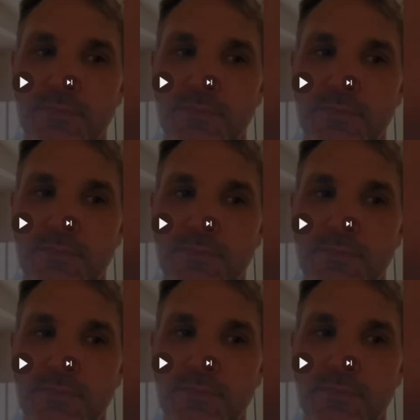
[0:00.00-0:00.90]

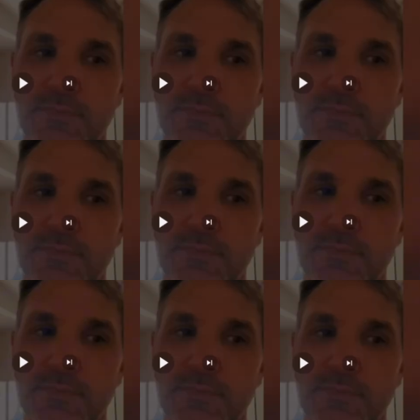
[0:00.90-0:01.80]

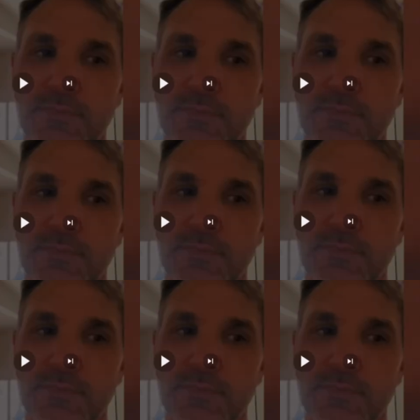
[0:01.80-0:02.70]

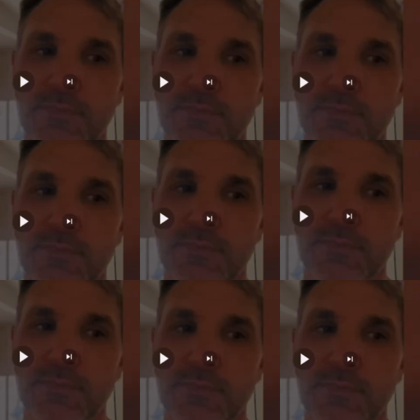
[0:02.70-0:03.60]

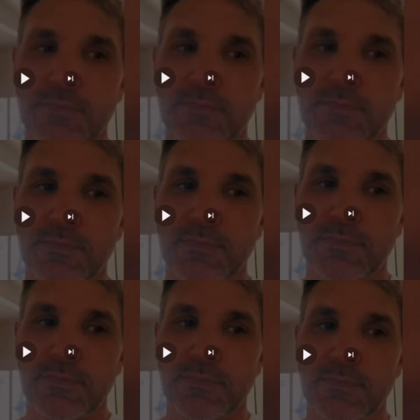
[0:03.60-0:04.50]

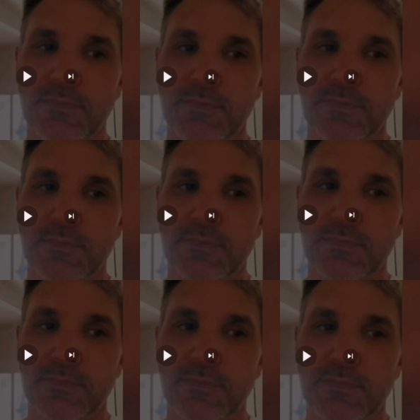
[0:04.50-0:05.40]

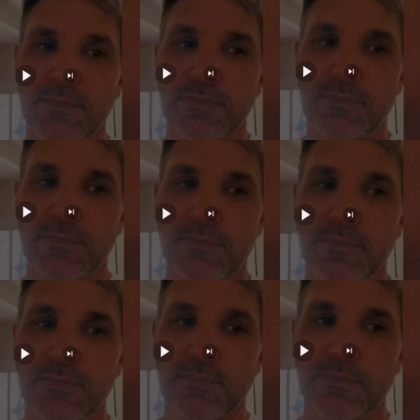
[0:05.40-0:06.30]

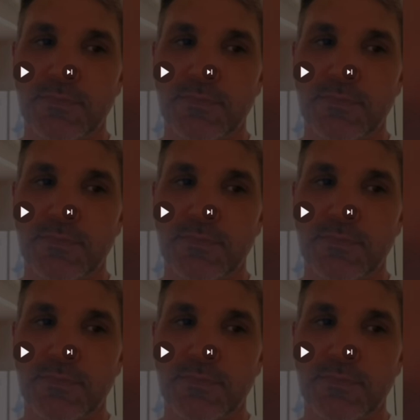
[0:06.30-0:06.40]
(silent)